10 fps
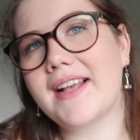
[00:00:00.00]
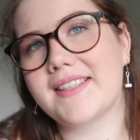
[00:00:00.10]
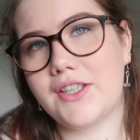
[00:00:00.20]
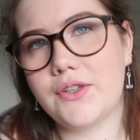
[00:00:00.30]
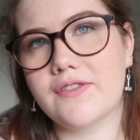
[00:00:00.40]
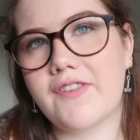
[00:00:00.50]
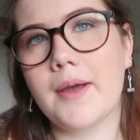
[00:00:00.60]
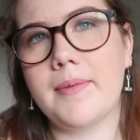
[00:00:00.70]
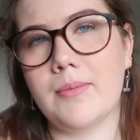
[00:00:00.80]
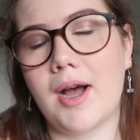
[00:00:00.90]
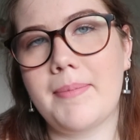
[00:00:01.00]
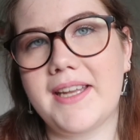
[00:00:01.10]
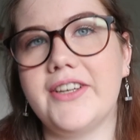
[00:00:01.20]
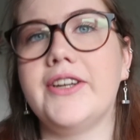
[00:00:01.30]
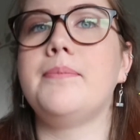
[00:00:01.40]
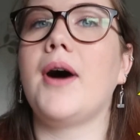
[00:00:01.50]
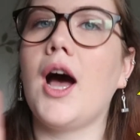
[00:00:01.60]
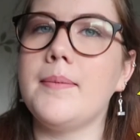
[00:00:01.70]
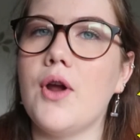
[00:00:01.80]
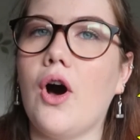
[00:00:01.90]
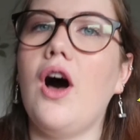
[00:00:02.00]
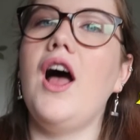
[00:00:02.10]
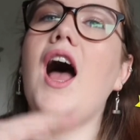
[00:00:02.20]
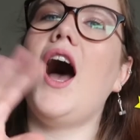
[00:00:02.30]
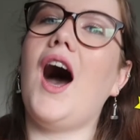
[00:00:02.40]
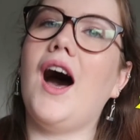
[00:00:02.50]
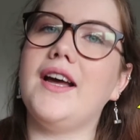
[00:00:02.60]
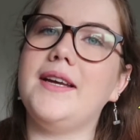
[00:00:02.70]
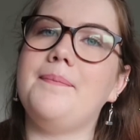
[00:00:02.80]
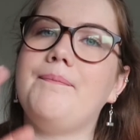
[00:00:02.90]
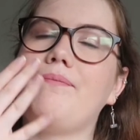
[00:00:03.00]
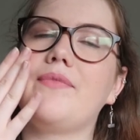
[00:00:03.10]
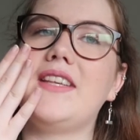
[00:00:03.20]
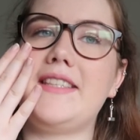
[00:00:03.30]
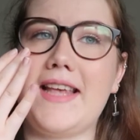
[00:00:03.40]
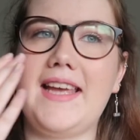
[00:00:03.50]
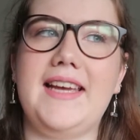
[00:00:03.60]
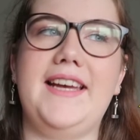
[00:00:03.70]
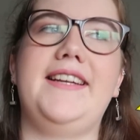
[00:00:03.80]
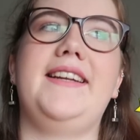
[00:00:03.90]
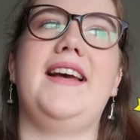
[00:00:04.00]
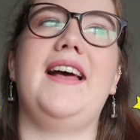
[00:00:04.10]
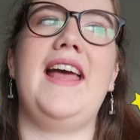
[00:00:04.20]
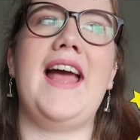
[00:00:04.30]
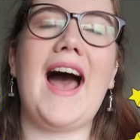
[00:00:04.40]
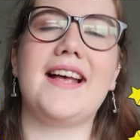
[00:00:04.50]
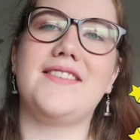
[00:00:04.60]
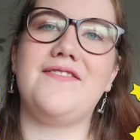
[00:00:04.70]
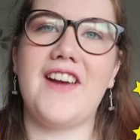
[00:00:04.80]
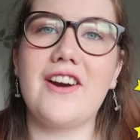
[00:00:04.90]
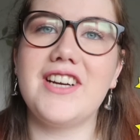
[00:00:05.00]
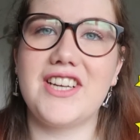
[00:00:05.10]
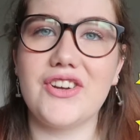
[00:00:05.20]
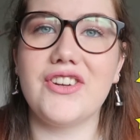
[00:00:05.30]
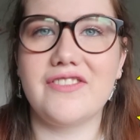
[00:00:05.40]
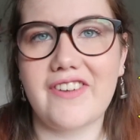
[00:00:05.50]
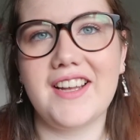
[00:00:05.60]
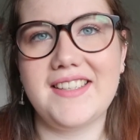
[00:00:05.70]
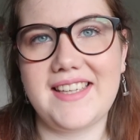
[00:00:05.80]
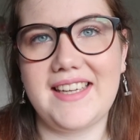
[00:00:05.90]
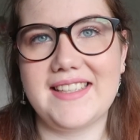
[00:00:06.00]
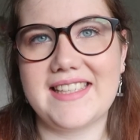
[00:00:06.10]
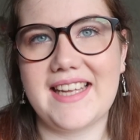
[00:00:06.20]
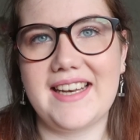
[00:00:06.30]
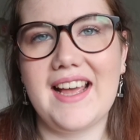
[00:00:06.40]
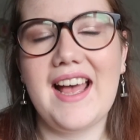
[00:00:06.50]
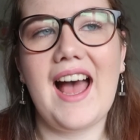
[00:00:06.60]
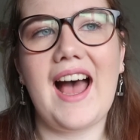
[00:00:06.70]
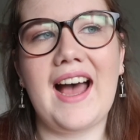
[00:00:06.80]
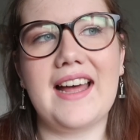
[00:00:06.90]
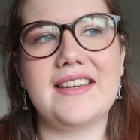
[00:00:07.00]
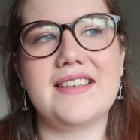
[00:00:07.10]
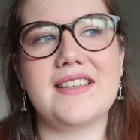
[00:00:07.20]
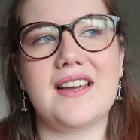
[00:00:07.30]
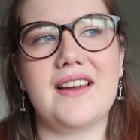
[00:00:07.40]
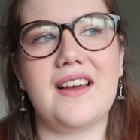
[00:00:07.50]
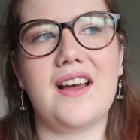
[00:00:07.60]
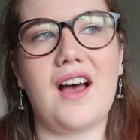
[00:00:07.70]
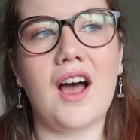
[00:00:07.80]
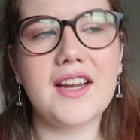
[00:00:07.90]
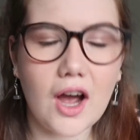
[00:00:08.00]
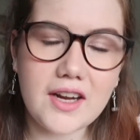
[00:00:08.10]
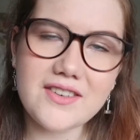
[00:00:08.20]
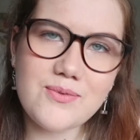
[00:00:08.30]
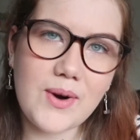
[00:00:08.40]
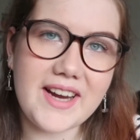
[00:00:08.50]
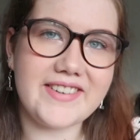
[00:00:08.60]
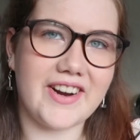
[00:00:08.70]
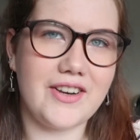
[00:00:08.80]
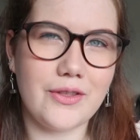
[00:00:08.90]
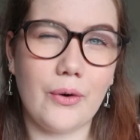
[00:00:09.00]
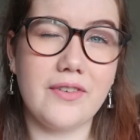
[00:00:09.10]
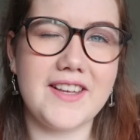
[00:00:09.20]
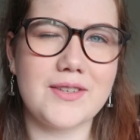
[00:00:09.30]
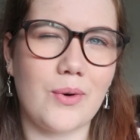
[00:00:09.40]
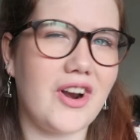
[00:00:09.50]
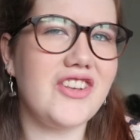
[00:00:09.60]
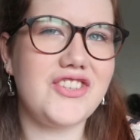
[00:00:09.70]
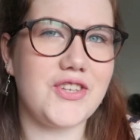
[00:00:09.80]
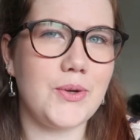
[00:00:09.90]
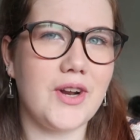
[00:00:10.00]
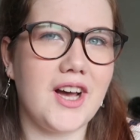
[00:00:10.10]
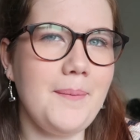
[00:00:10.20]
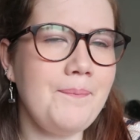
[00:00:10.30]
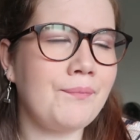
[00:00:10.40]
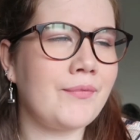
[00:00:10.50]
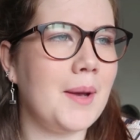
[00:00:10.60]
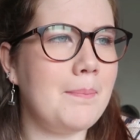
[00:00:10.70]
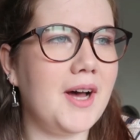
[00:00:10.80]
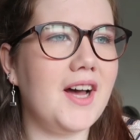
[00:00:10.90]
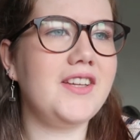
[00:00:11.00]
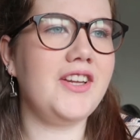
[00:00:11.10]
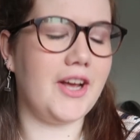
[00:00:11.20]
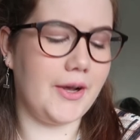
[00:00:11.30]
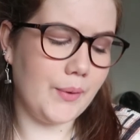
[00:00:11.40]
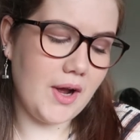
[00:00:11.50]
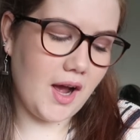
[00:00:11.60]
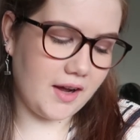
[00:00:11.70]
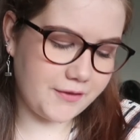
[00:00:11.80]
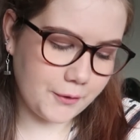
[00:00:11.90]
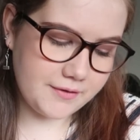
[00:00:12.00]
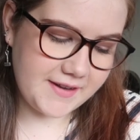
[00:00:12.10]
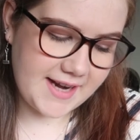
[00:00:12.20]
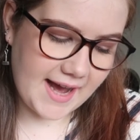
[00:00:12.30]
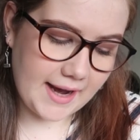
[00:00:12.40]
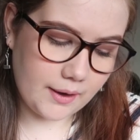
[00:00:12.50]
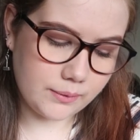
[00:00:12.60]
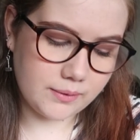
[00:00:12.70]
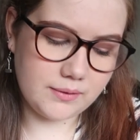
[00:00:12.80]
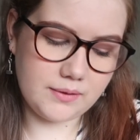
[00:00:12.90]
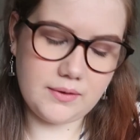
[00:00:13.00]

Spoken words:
asking you to fight me on my opinion, but I'm not. I'm saying it has very good fight scenes in, and I kind of wish I'd thought of this one sooner, but you know, I've thought of it now.